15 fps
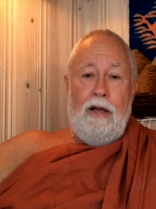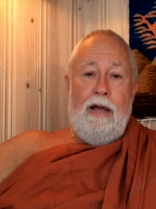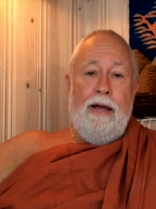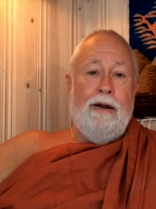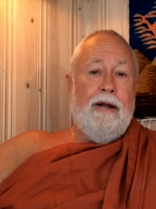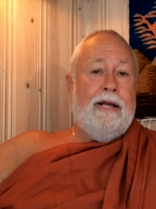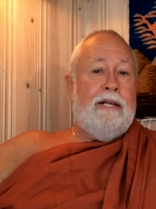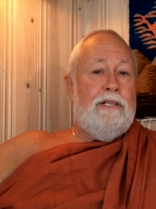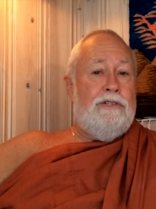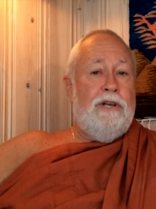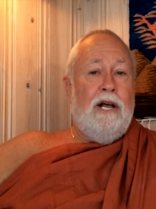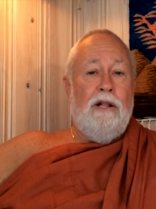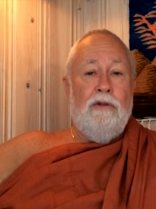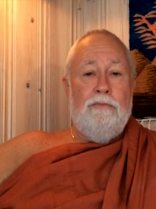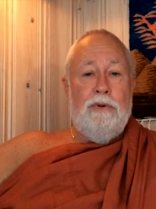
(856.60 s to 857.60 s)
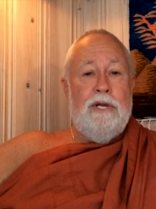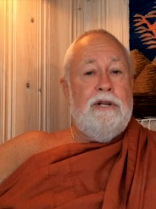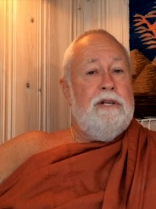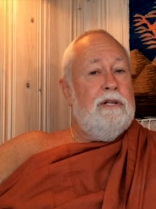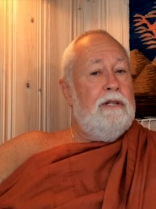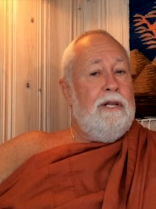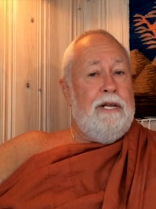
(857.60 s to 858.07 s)
And I could tell
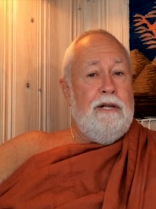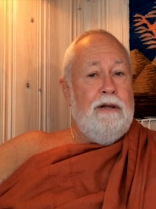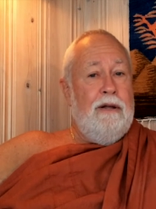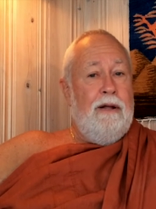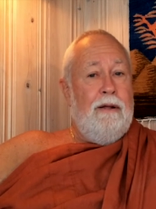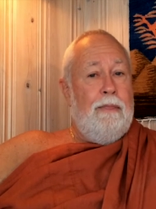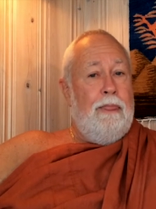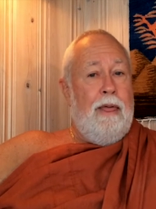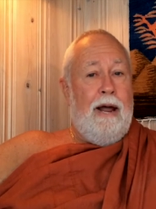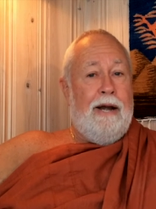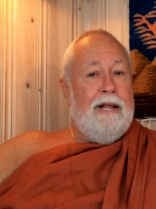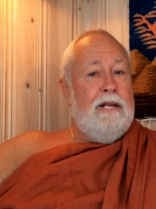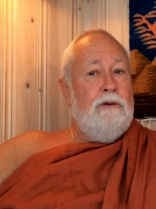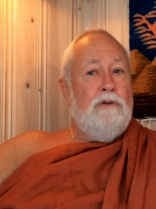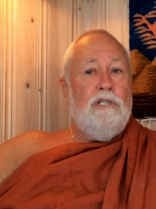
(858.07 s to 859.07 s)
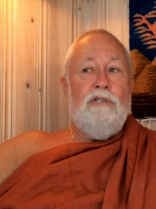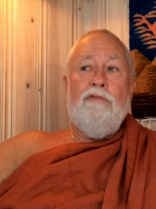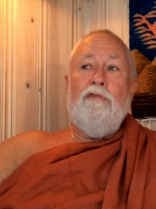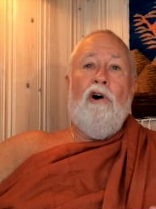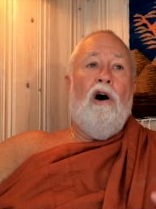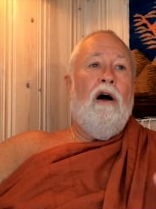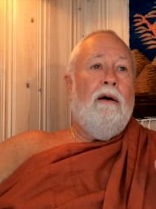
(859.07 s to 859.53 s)
immediately that he was
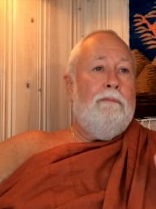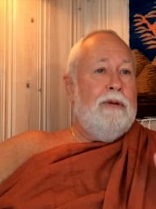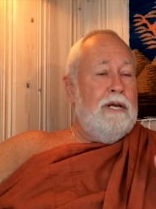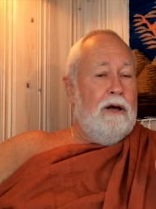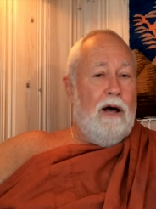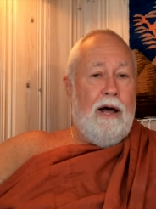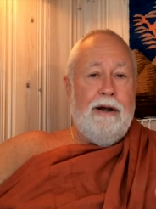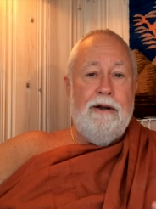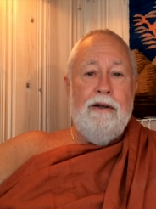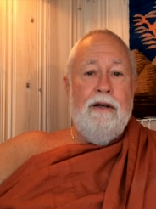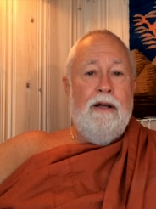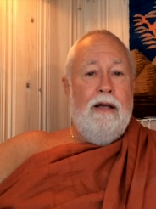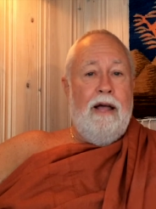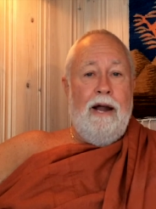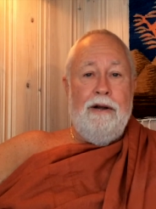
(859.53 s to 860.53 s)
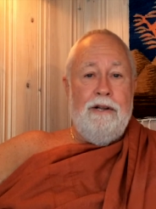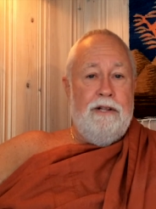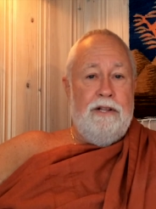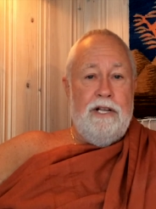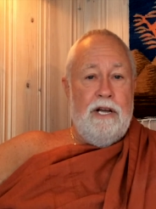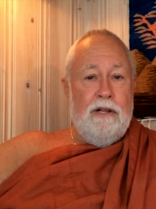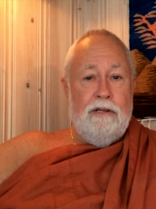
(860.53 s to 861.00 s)
far beyond any
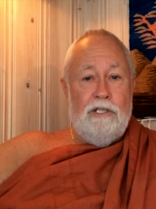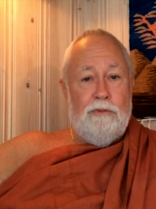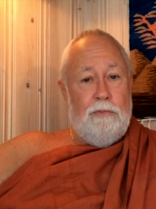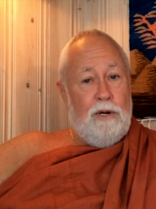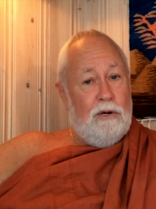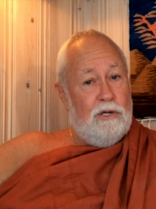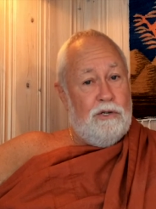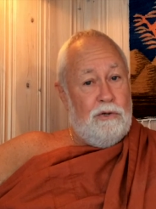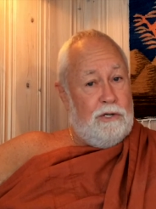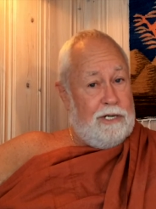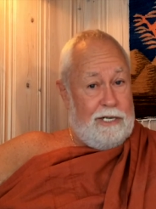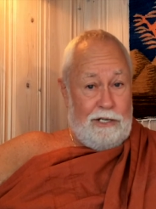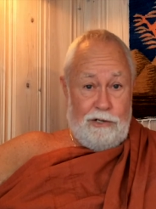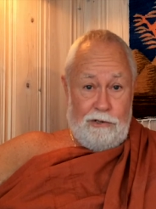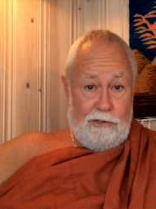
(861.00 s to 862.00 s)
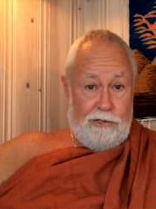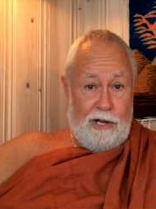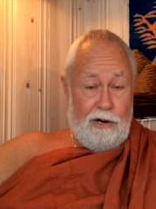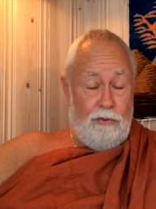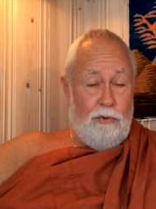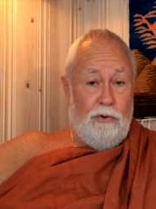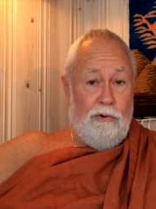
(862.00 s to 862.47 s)
of the other spiritual teachers
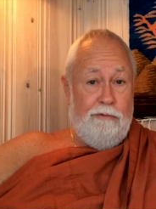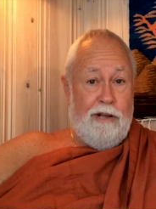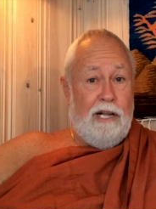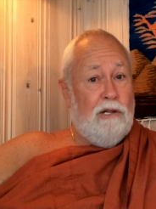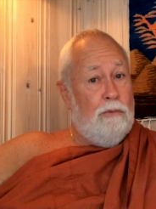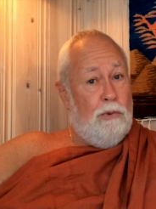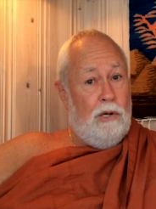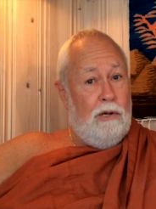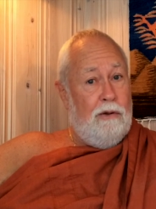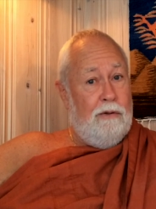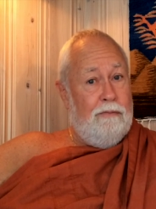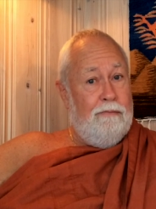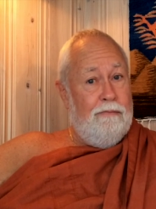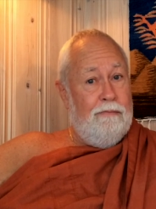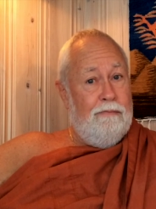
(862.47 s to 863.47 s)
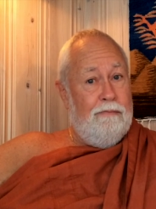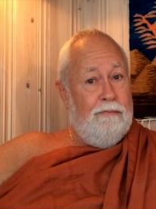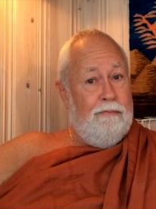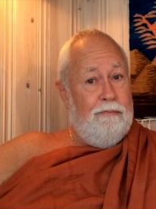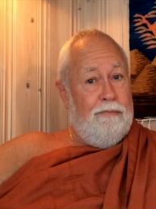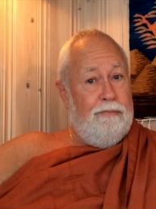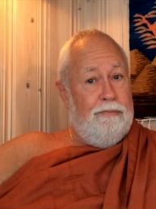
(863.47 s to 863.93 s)
that were available.
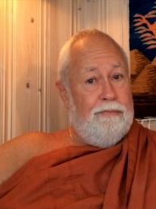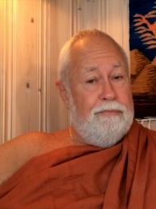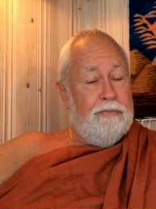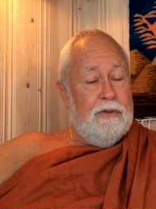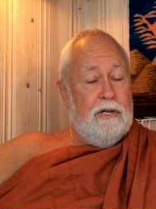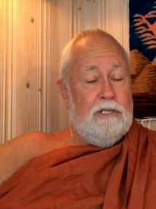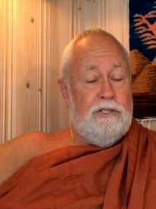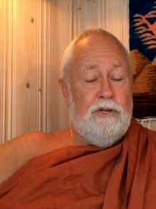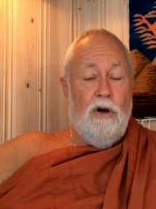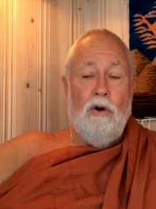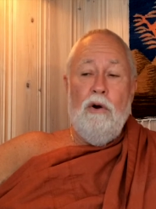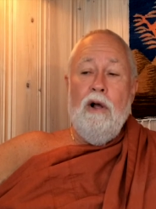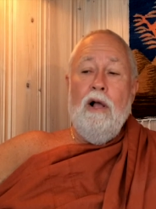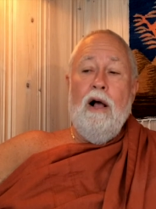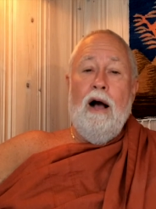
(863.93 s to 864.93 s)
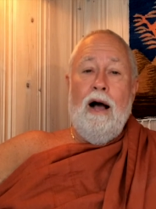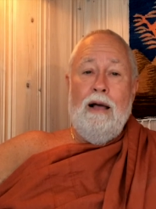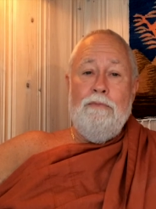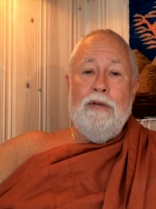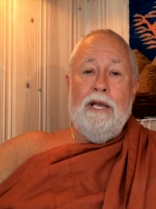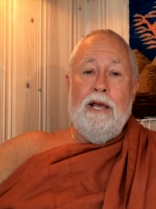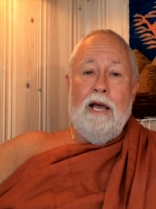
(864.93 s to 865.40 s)
So I
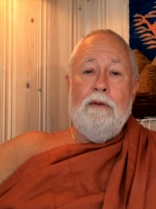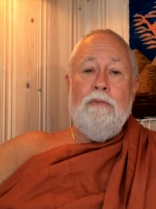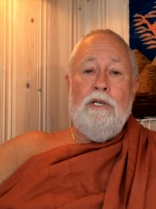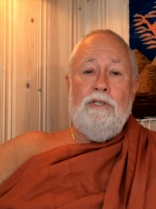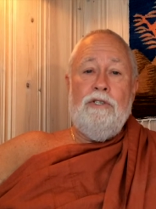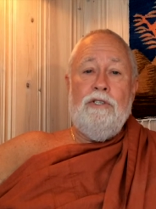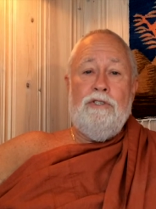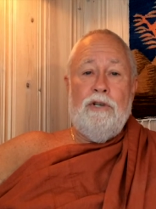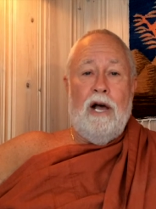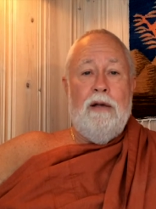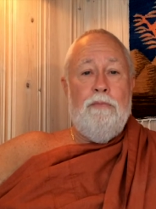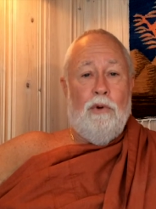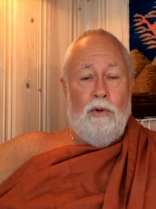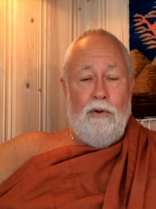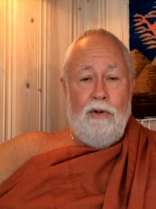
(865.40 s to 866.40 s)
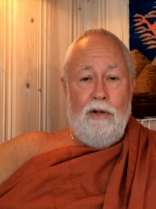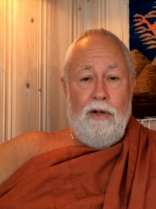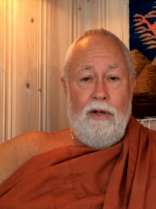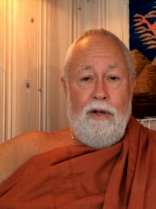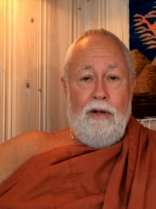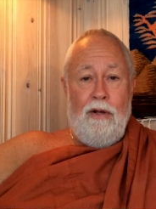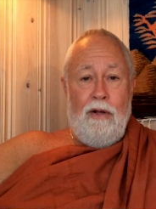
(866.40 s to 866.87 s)
became his disciple.
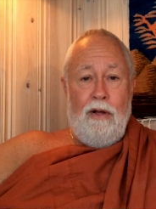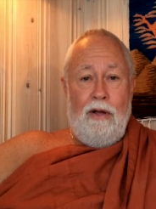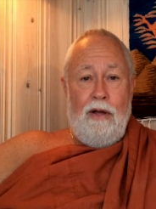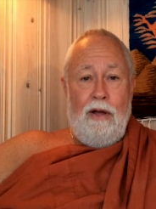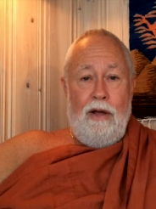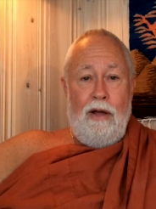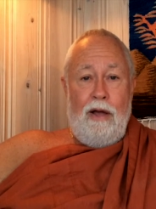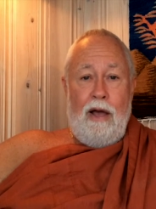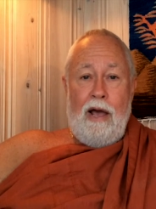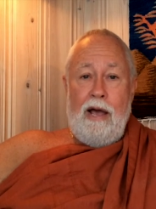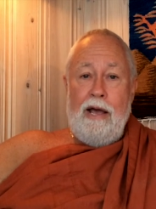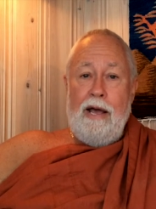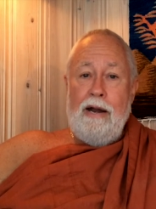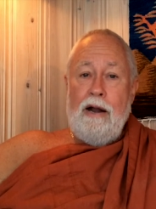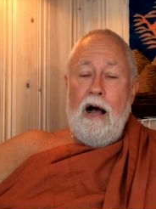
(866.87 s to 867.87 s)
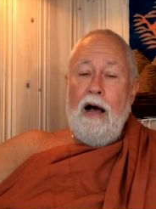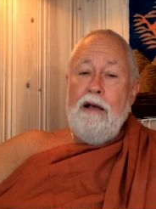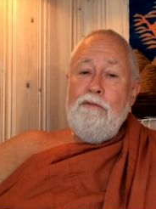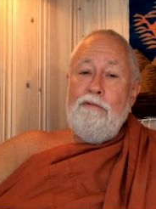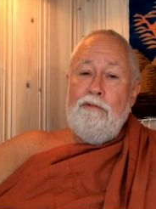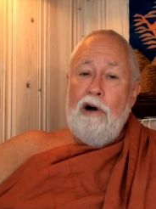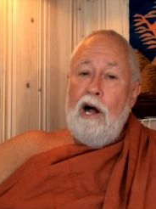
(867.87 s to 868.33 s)
And
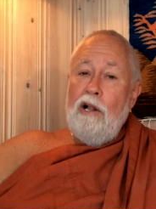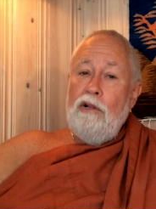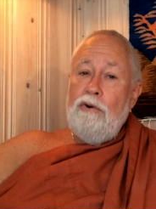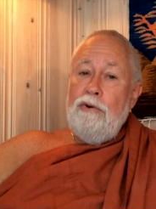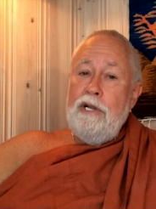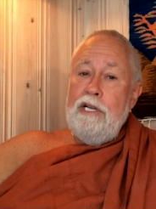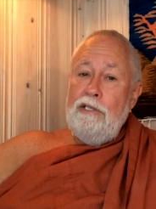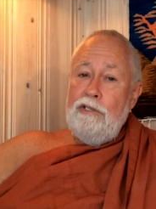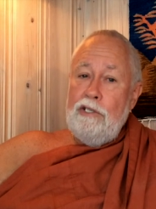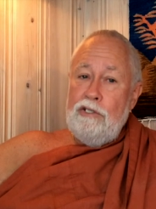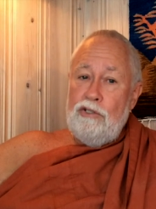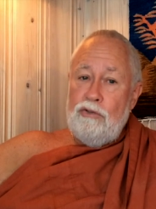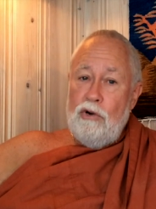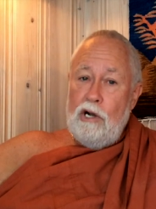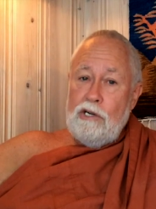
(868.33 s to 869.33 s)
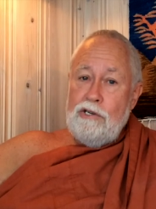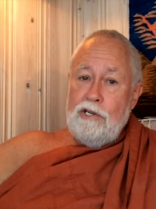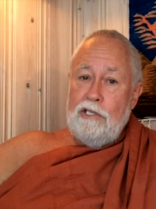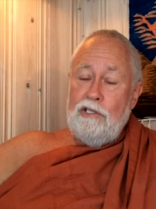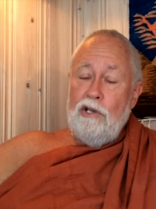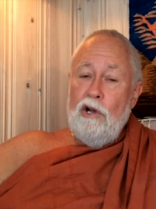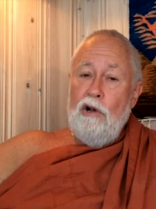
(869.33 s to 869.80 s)
I followed his
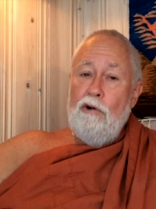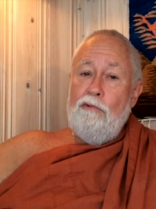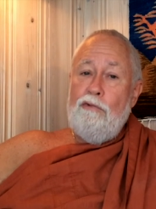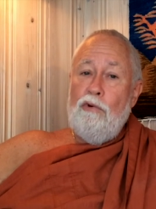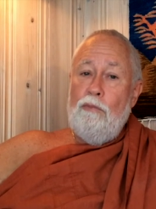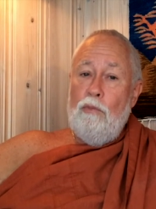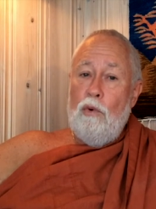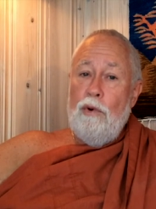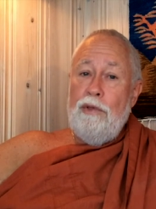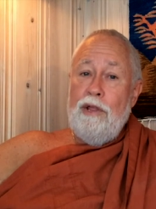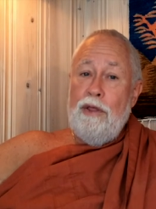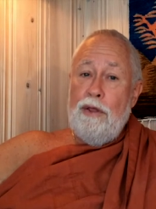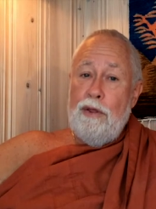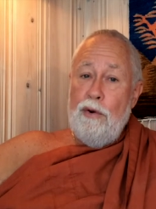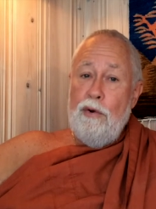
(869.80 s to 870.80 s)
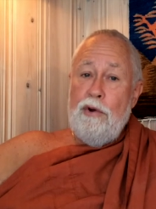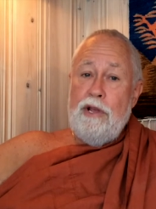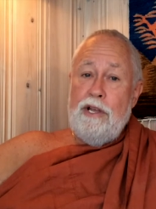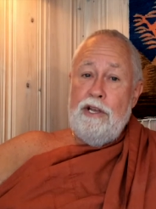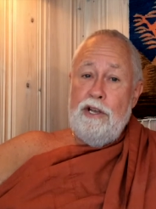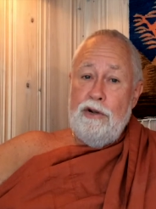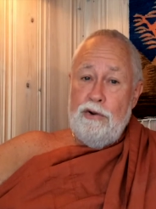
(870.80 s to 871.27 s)
instructions for more than 30
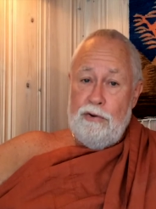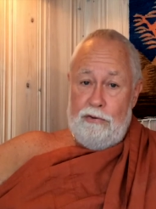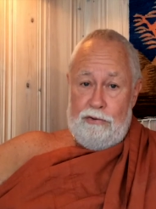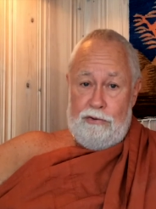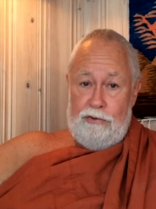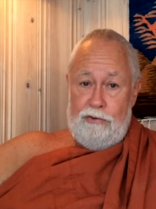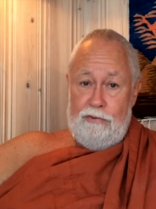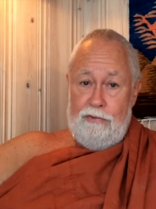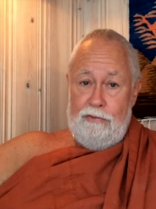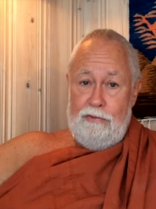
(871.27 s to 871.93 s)
years.